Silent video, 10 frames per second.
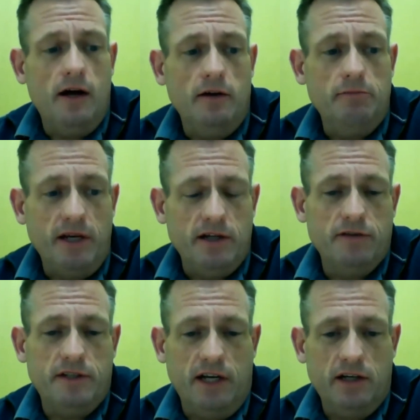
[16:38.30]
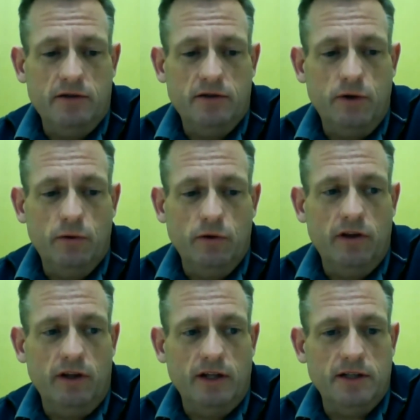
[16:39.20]
based off standards, we really
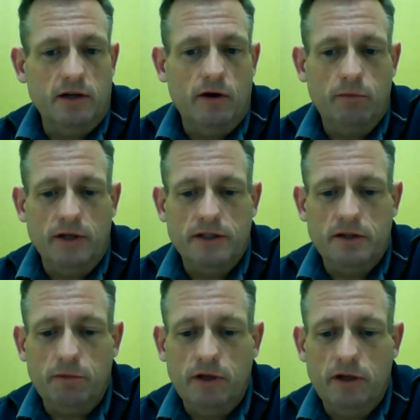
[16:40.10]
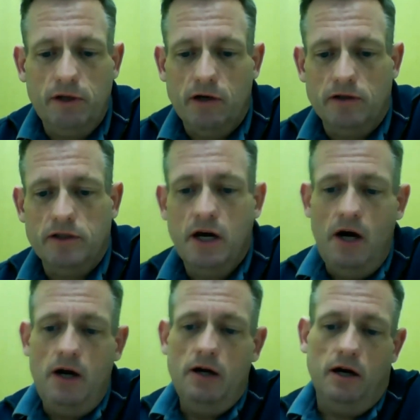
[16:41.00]
think that's a great place to be because
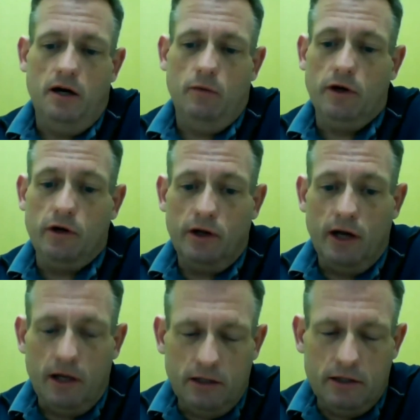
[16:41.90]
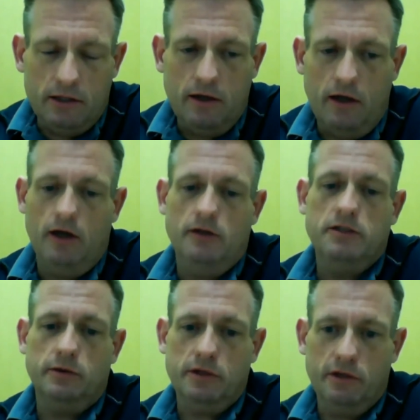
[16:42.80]
we're good at it,
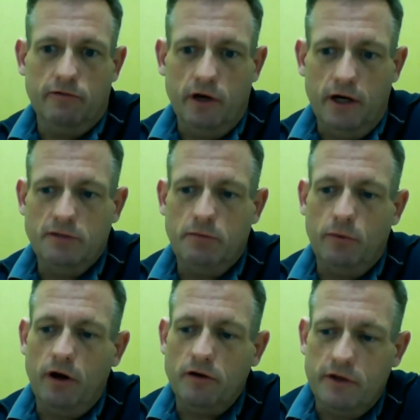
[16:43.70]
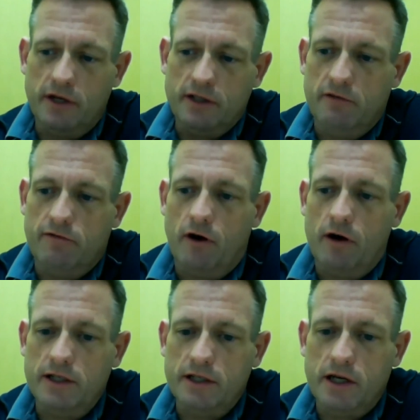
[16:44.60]
so it's good for us, but we also think it's good for our
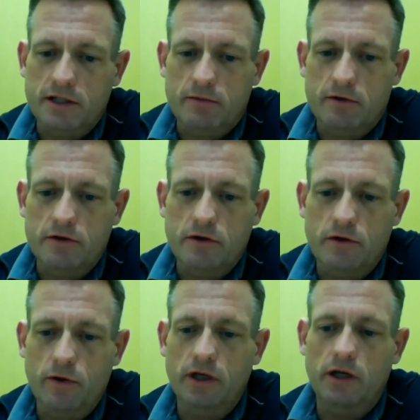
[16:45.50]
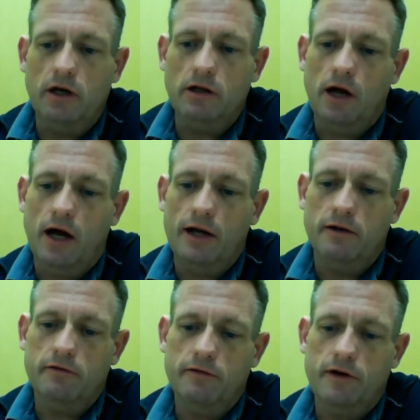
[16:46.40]
end customers who get a lot of
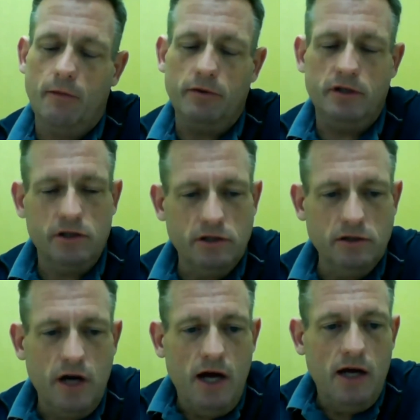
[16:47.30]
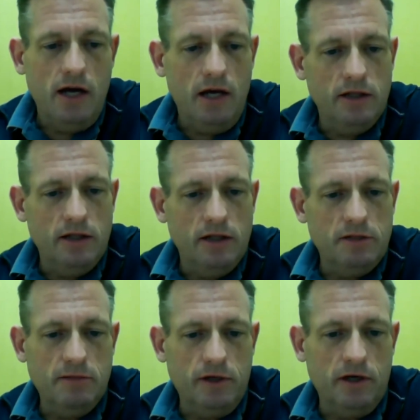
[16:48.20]
competition in the
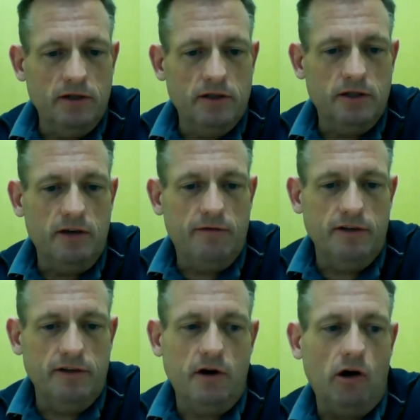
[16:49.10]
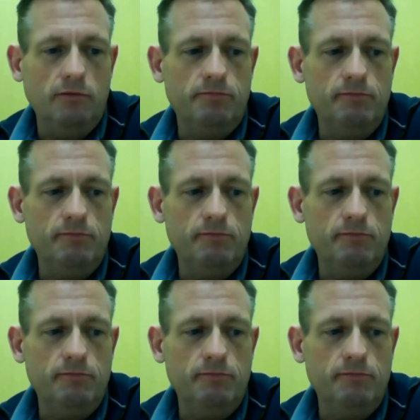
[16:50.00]
space because if it's all